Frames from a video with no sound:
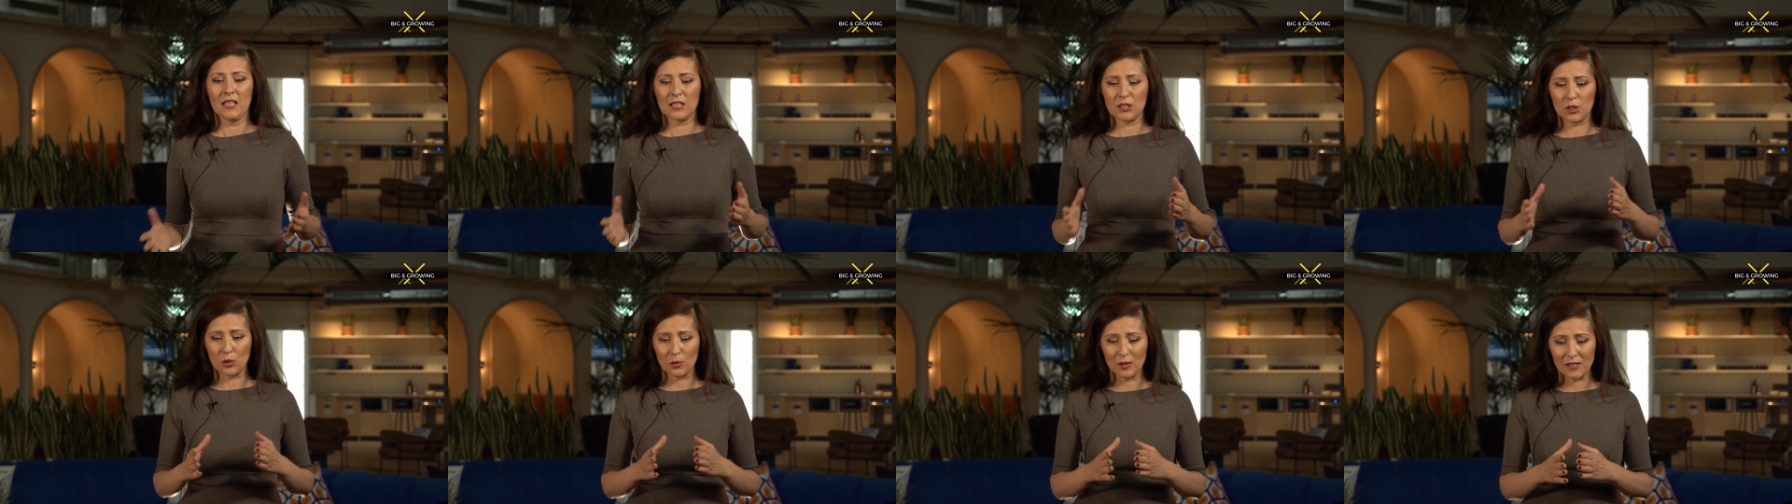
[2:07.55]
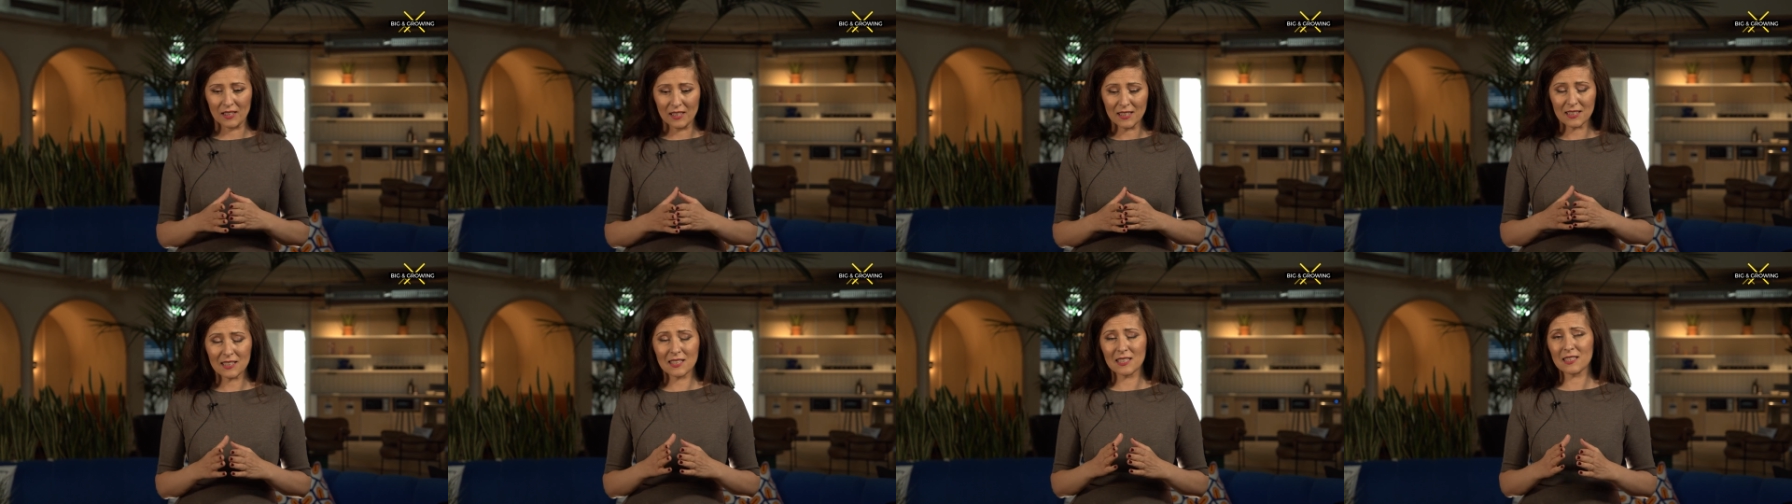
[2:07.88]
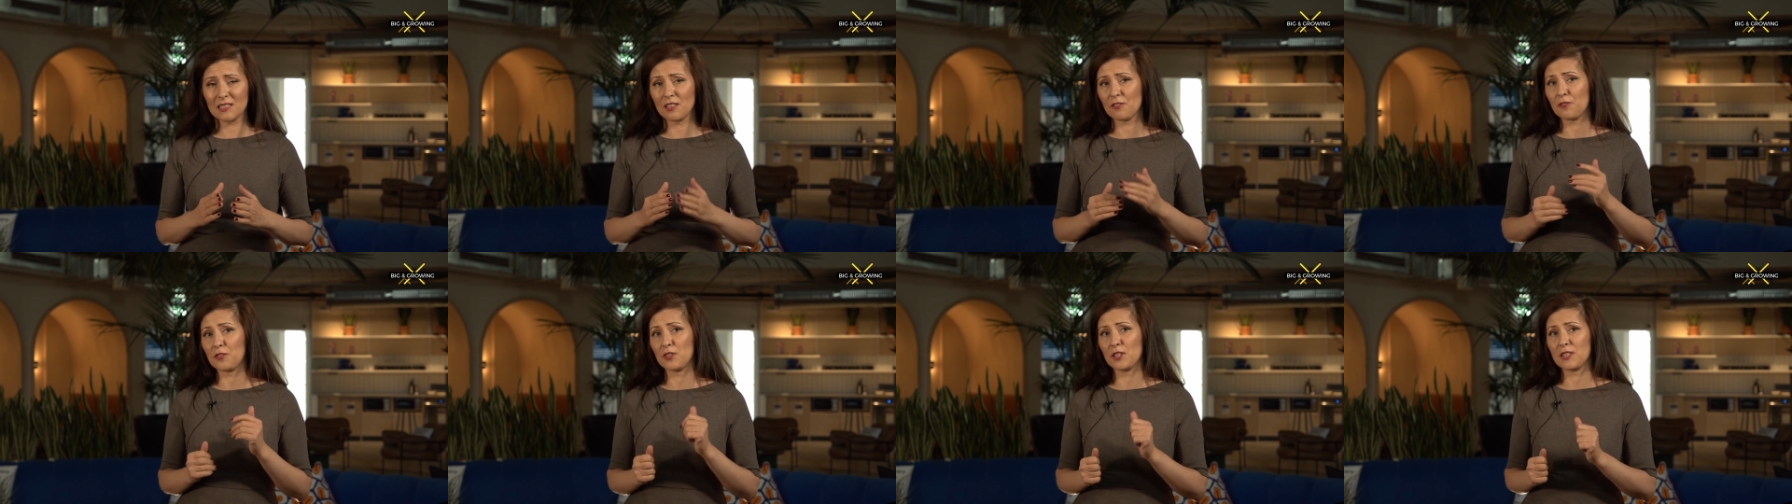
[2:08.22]
So, this
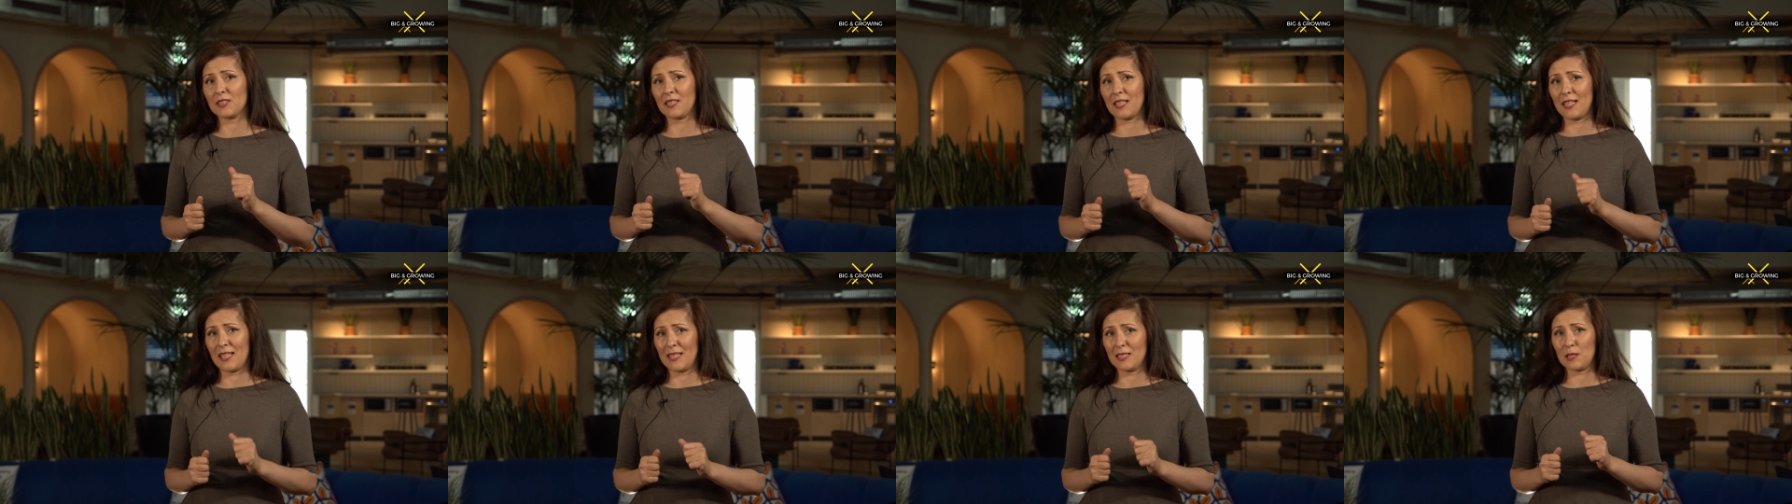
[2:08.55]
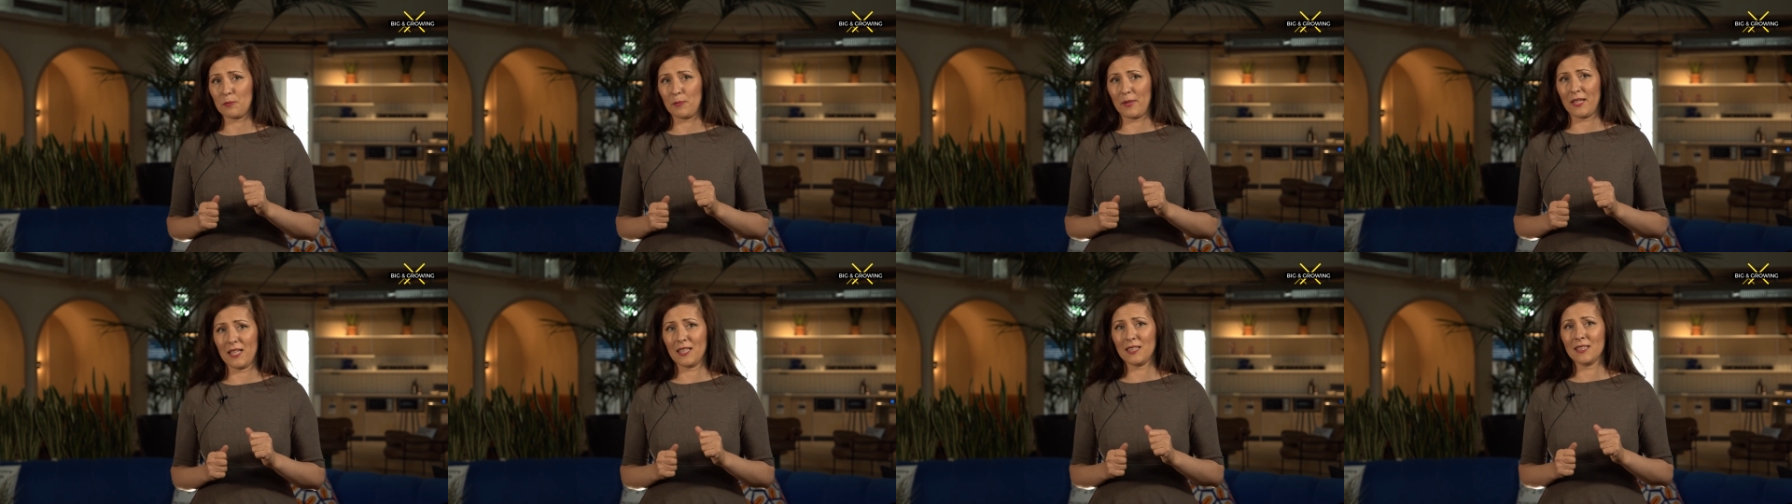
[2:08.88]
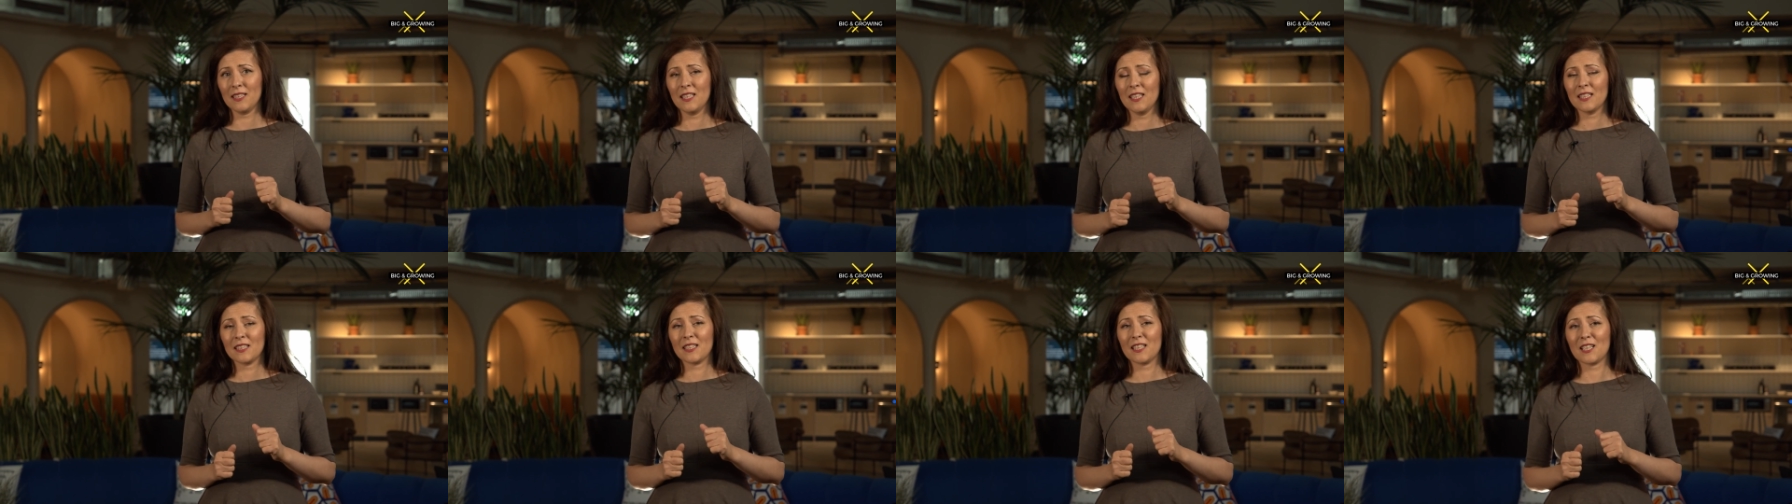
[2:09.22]
is the first aspect